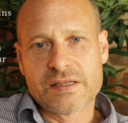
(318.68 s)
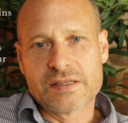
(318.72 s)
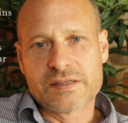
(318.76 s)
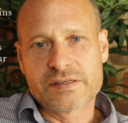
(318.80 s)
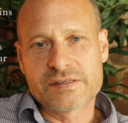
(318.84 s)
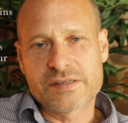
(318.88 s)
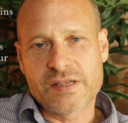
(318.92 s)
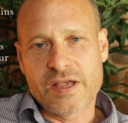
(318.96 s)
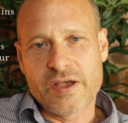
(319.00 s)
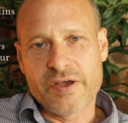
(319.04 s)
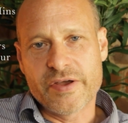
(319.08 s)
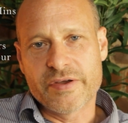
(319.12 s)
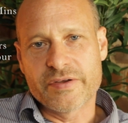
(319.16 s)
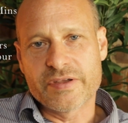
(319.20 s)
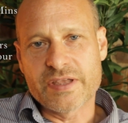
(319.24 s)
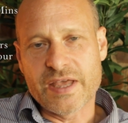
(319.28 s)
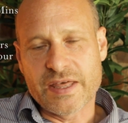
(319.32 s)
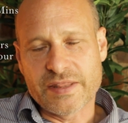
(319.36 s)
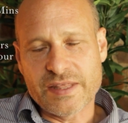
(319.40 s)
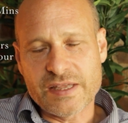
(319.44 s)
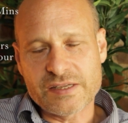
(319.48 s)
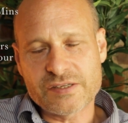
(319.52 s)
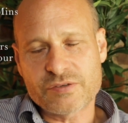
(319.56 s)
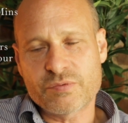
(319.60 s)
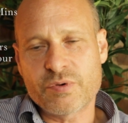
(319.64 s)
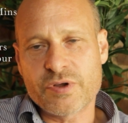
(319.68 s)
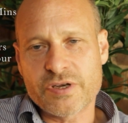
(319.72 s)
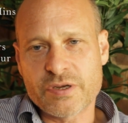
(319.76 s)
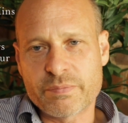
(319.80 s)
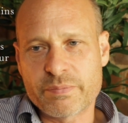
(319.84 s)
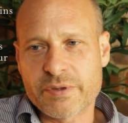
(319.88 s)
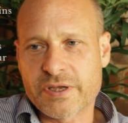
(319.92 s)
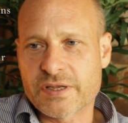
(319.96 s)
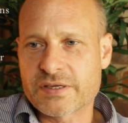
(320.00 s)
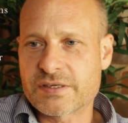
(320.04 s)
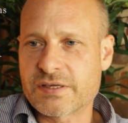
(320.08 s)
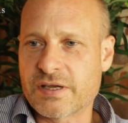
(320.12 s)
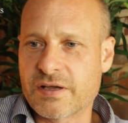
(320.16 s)
So yeah, that's quite a
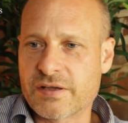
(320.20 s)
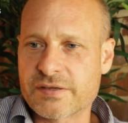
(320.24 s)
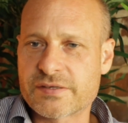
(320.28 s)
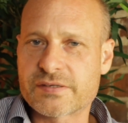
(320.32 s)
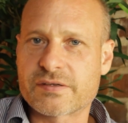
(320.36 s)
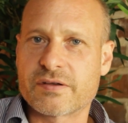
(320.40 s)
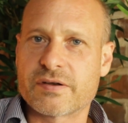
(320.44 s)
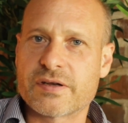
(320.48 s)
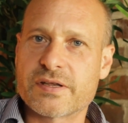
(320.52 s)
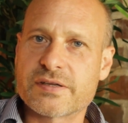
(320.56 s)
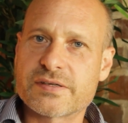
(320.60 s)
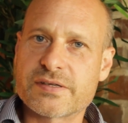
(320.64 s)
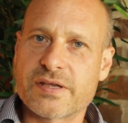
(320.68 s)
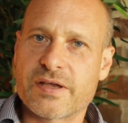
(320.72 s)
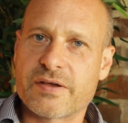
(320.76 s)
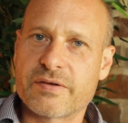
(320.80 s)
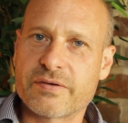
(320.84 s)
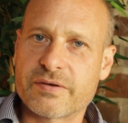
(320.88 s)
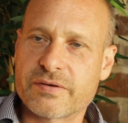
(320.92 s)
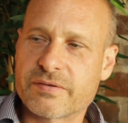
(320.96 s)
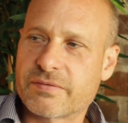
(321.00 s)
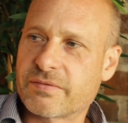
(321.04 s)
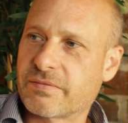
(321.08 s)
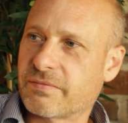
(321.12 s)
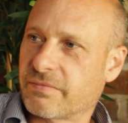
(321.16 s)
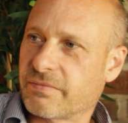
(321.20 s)
big task on its own.